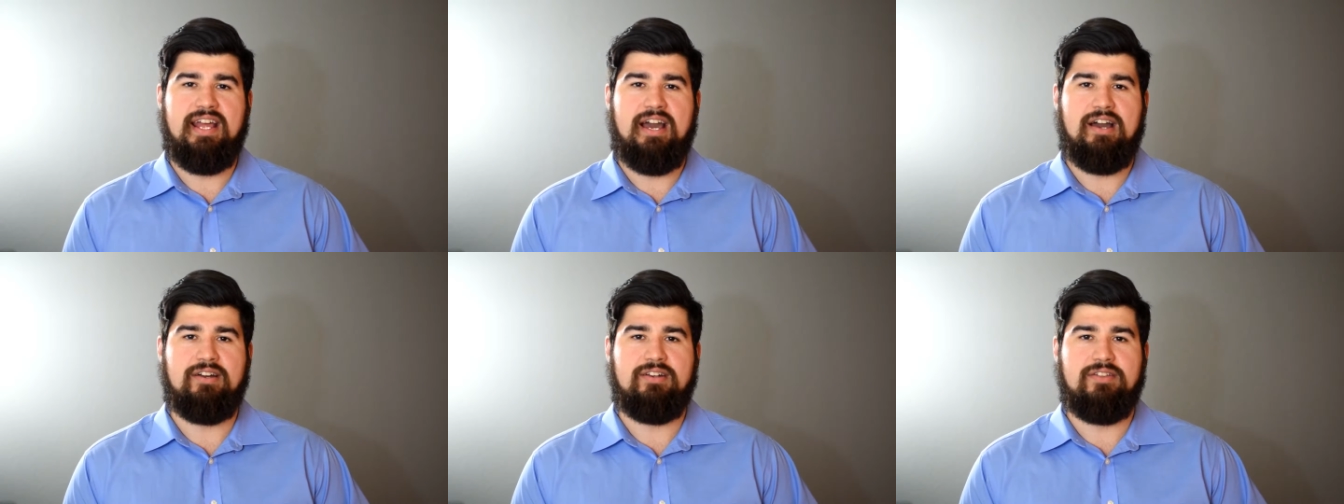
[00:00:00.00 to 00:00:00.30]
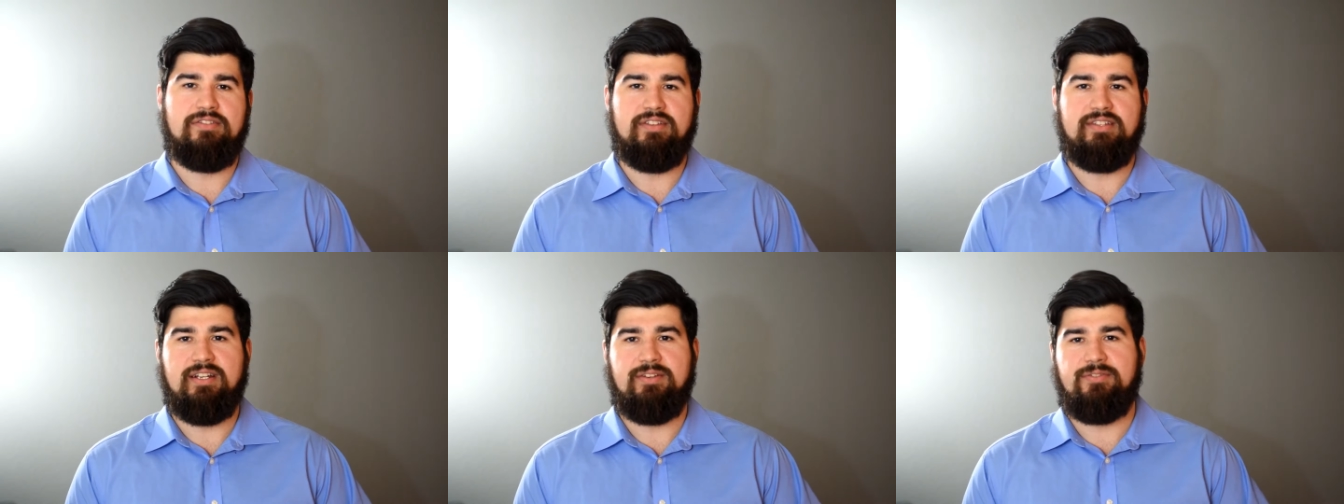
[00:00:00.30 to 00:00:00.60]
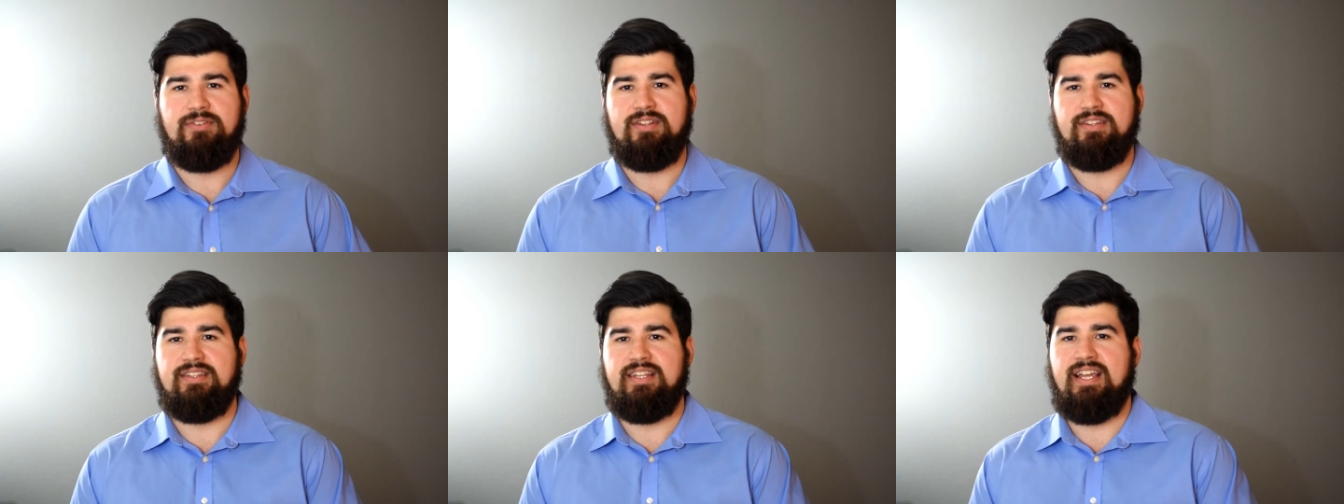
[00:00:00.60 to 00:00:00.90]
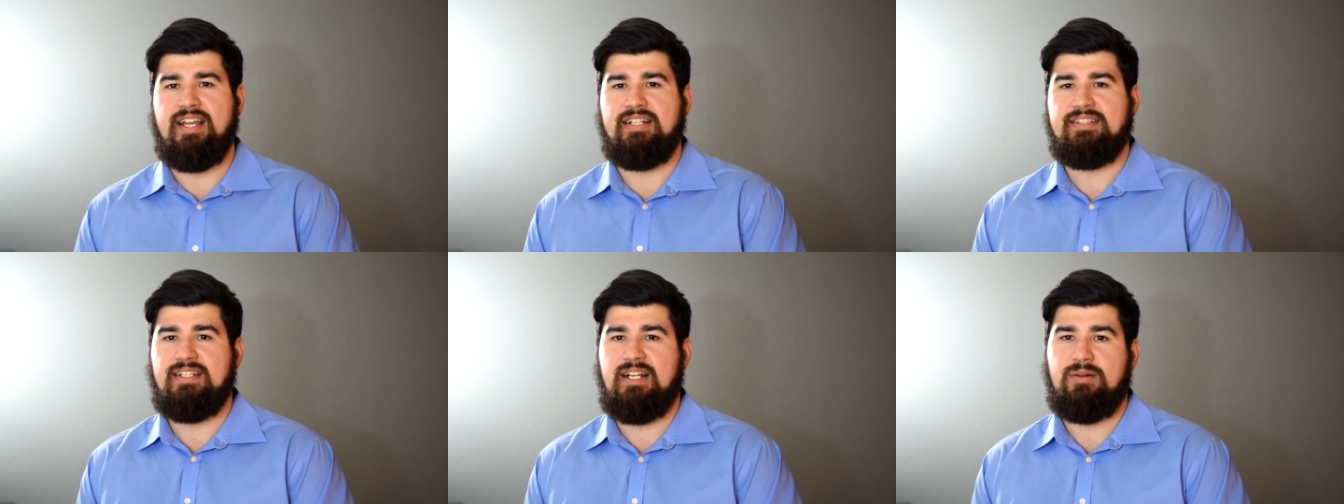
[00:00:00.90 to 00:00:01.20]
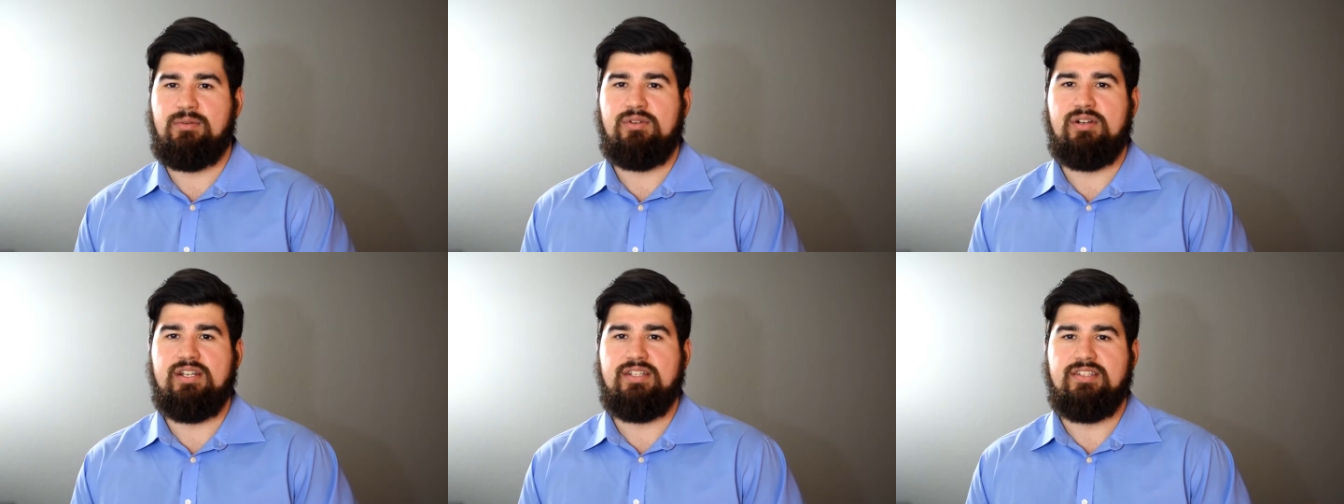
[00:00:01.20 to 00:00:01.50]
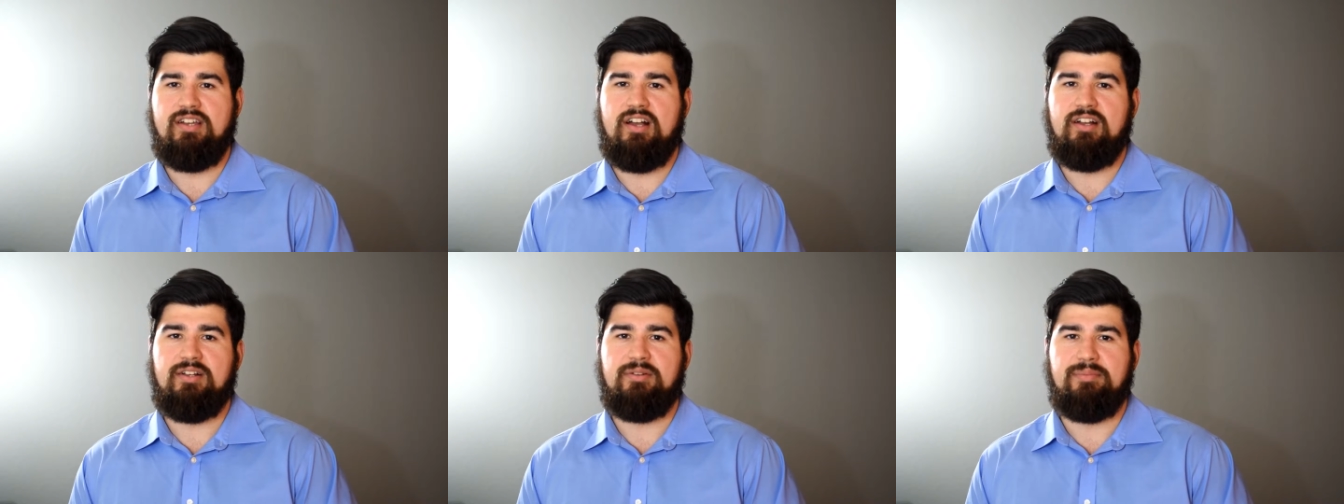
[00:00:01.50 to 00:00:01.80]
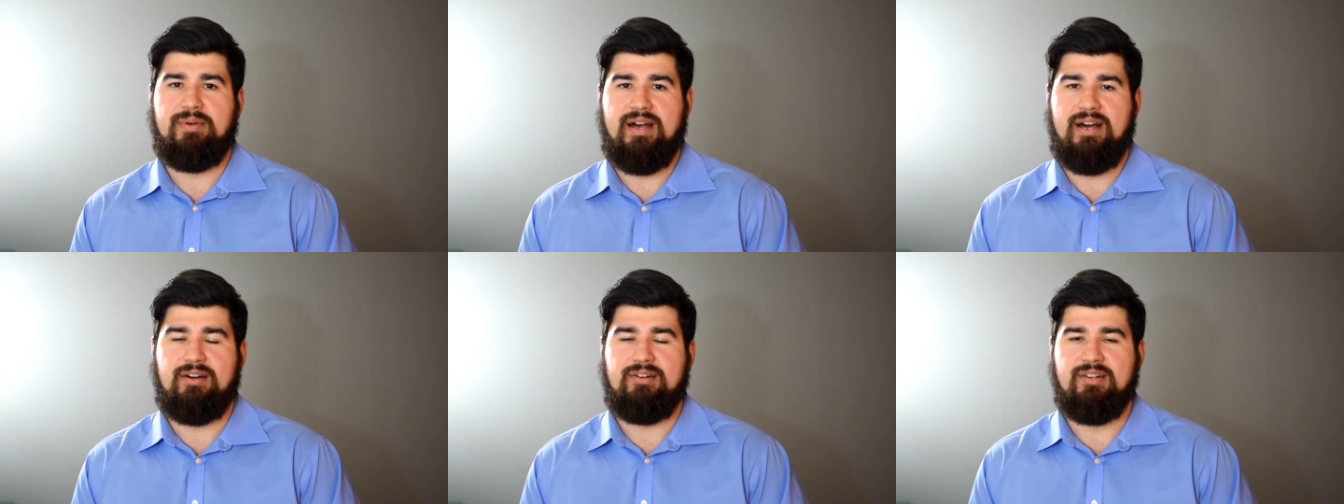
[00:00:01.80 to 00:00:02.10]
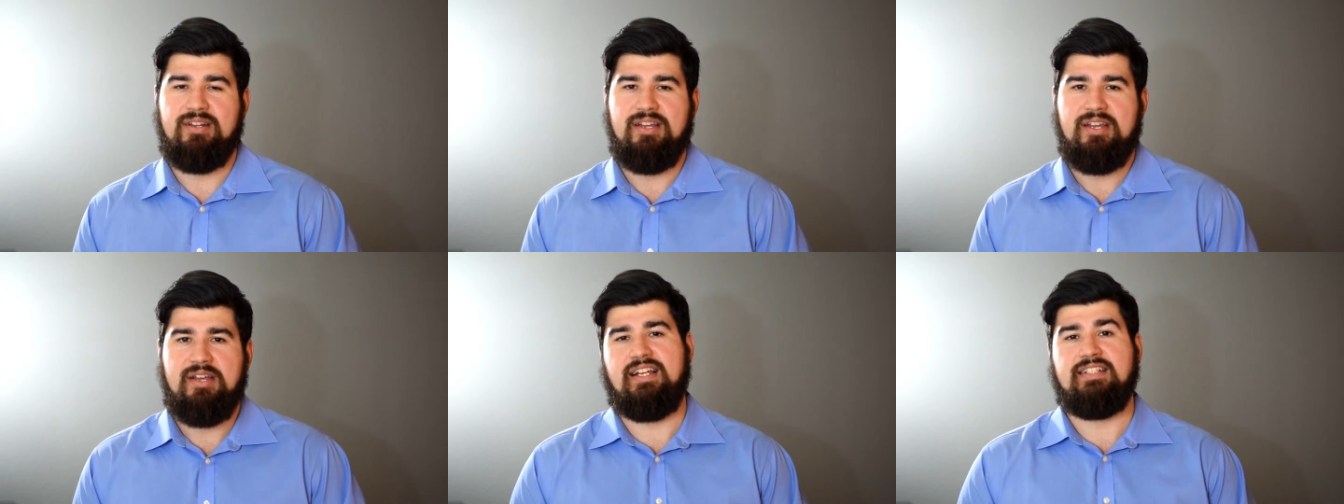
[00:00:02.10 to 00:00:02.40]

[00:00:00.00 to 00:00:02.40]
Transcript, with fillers: down of the different things that I want to talk about.